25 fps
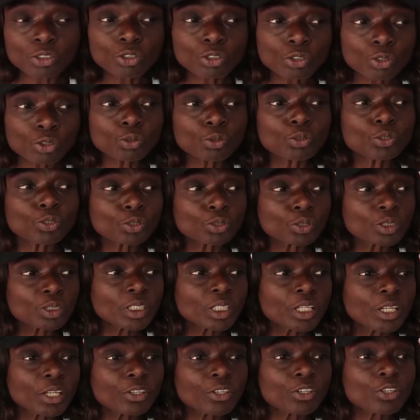do not
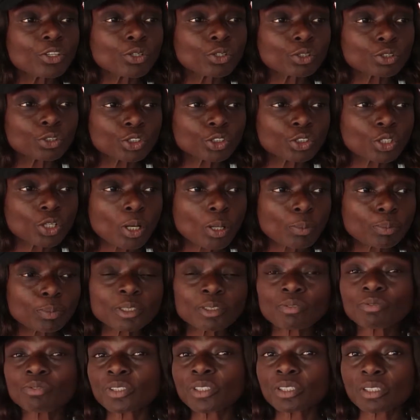take your
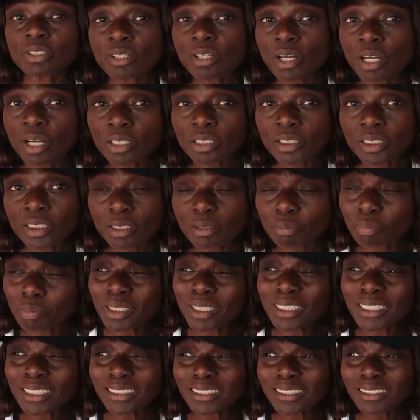jobs for granted,
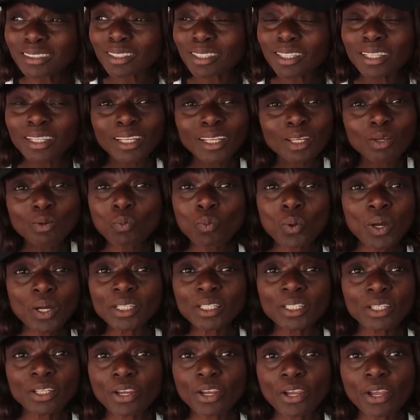because in
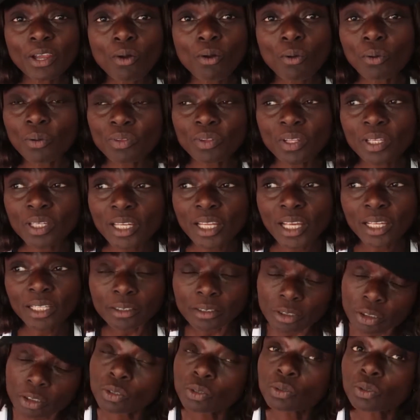one day or the
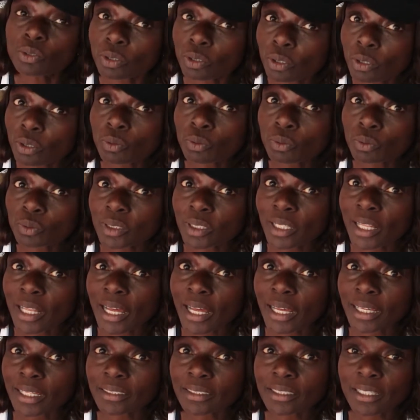next you could lose
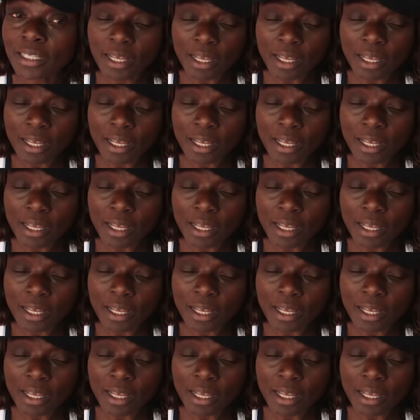that.